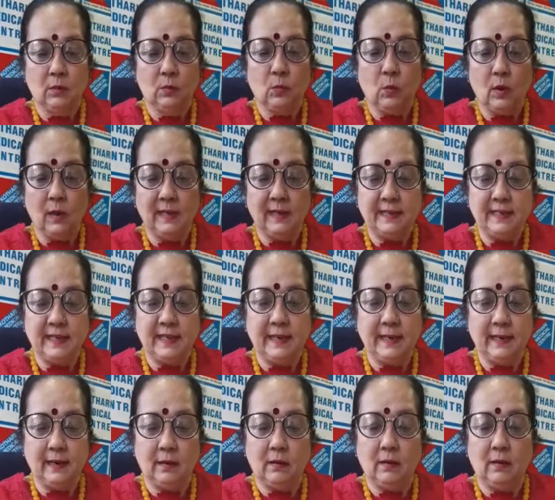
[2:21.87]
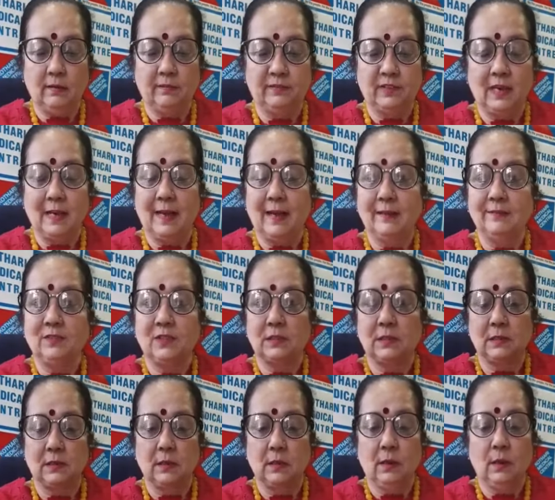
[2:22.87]
quality of
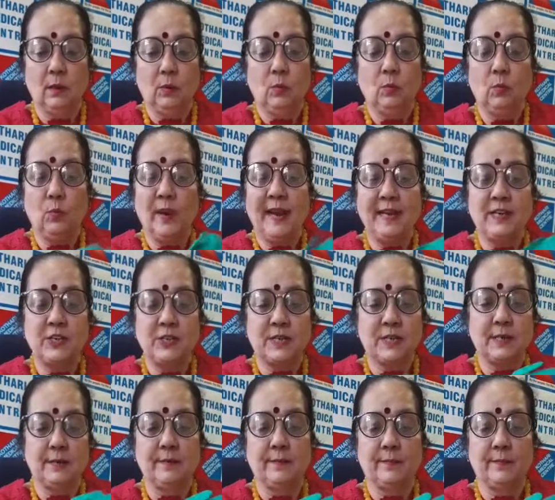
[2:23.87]
gloves which,